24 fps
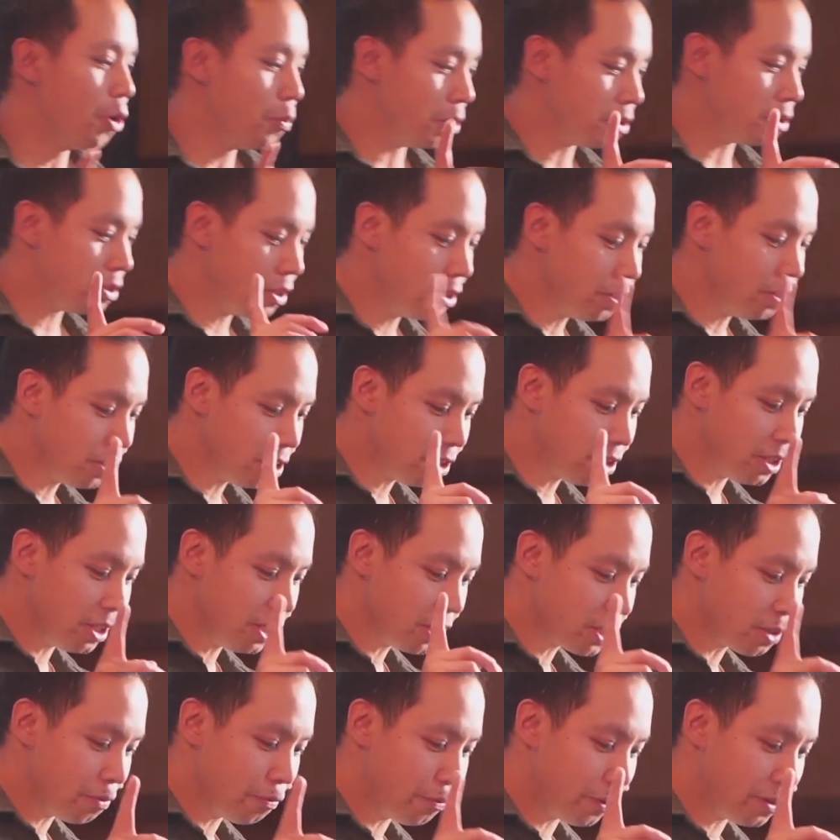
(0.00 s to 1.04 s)
But do you
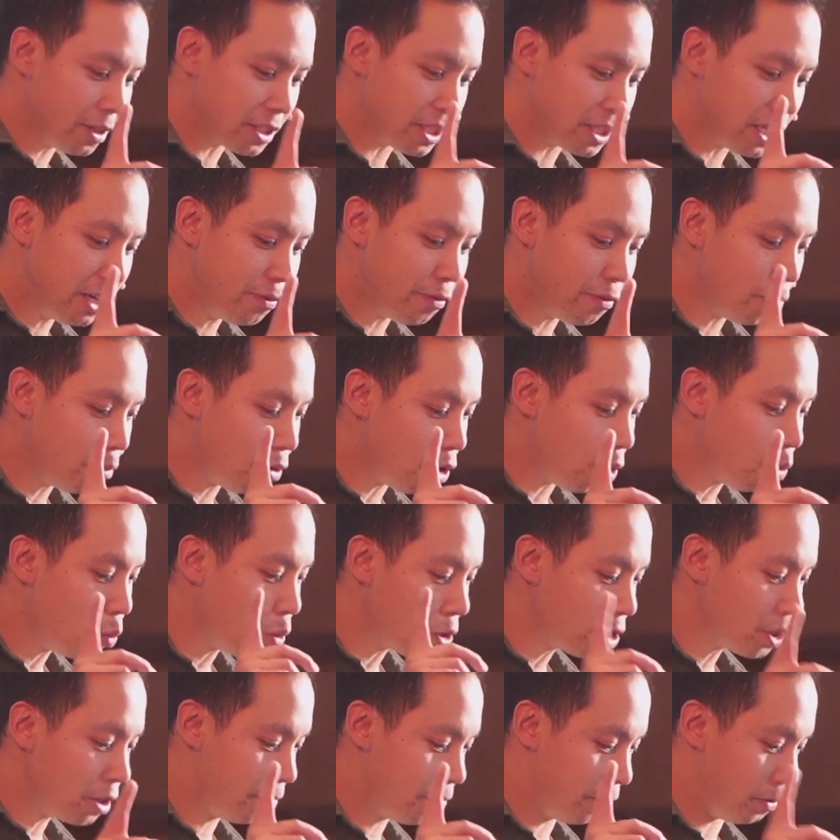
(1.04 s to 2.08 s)
see something that's even more
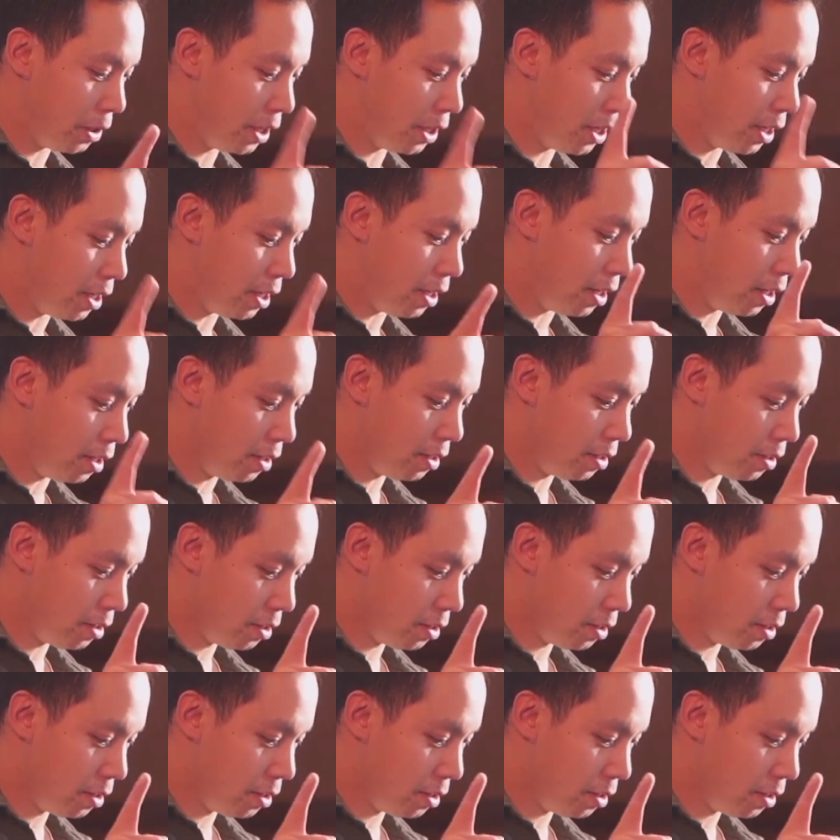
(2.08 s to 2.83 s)
wonderful here?